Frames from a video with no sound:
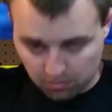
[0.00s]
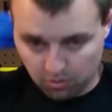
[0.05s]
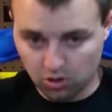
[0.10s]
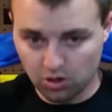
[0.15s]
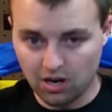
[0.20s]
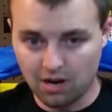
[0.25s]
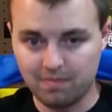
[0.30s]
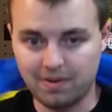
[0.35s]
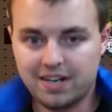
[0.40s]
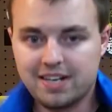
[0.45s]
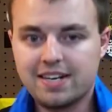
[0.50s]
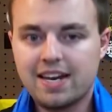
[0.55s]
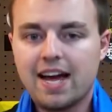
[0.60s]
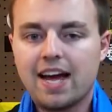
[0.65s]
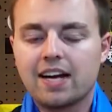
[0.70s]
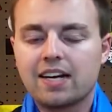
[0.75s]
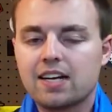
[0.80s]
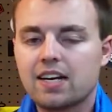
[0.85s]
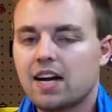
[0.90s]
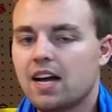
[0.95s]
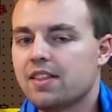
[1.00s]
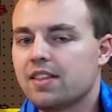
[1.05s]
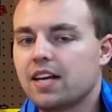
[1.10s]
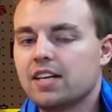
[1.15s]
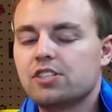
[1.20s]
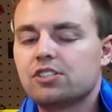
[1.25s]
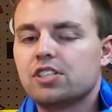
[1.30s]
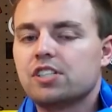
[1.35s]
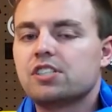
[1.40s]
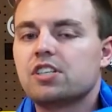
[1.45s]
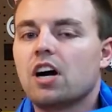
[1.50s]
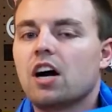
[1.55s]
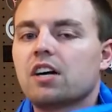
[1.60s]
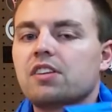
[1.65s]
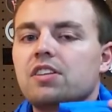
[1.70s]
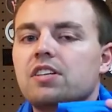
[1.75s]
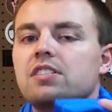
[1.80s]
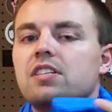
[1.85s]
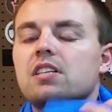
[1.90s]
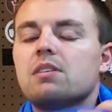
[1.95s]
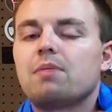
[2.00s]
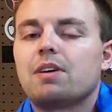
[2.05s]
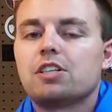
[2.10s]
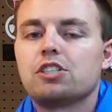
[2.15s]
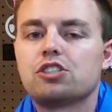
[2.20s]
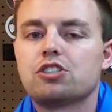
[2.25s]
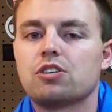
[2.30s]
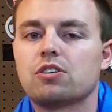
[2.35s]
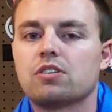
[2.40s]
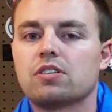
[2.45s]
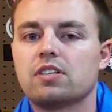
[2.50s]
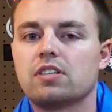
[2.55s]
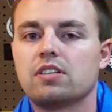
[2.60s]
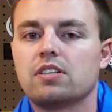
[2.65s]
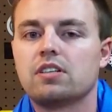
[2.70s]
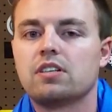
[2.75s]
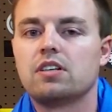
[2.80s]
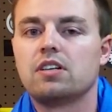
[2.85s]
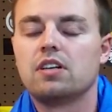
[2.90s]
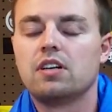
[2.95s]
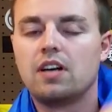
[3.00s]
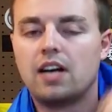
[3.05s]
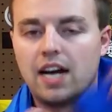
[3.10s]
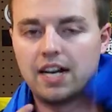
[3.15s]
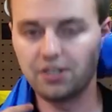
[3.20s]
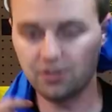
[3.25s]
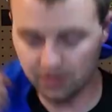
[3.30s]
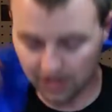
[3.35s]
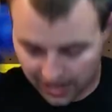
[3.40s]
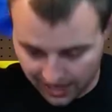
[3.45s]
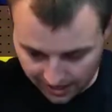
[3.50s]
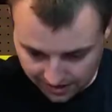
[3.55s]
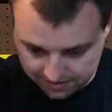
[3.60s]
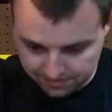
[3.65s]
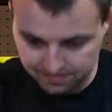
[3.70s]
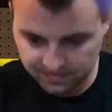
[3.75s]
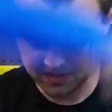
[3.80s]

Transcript: put it on my neck, and I usually tuck this into my shirt. I do that.